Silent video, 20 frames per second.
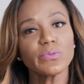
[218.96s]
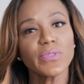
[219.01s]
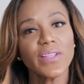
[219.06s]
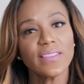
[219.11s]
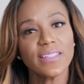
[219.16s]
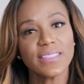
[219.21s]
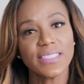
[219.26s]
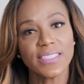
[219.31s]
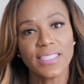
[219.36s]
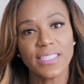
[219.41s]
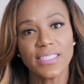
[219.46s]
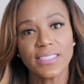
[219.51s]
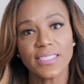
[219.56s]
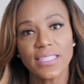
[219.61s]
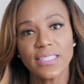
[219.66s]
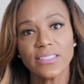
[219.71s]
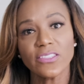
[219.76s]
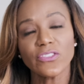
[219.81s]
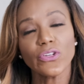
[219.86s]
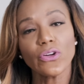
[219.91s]
with the
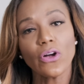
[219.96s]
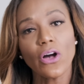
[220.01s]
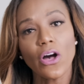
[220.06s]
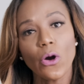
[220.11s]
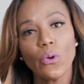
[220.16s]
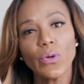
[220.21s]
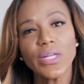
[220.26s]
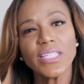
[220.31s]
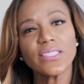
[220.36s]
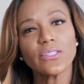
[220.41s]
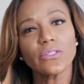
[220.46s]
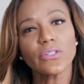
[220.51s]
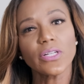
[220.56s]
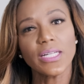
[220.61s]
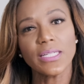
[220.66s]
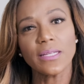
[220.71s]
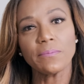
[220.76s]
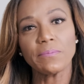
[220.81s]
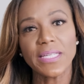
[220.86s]
seasons, there always are going to